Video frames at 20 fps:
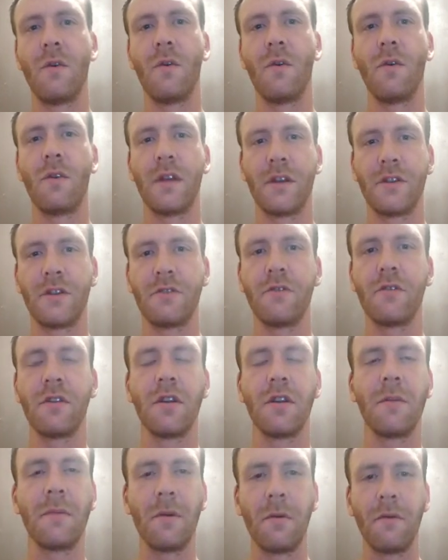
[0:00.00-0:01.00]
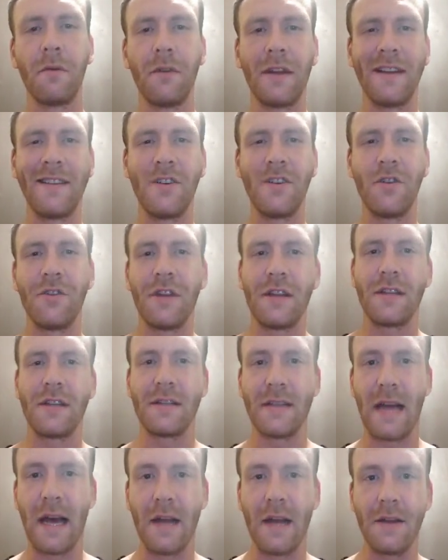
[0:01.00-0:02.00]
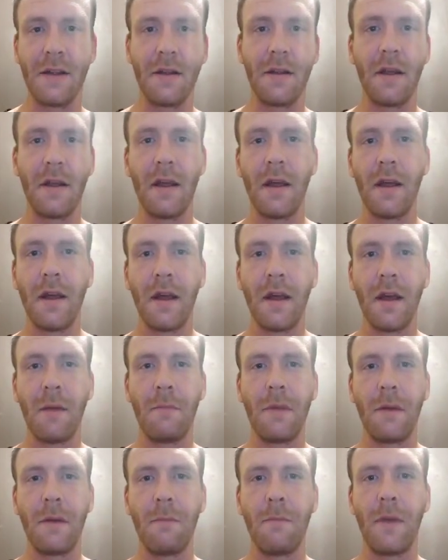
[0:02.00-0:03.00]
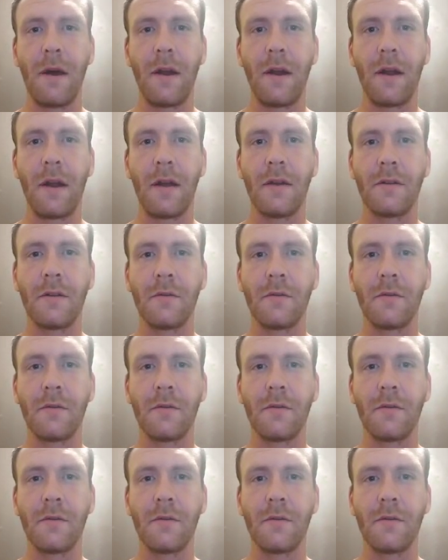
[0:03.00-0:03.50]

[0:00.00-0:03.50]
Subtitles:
or you're struggling a bit with it and you understand it a bit better.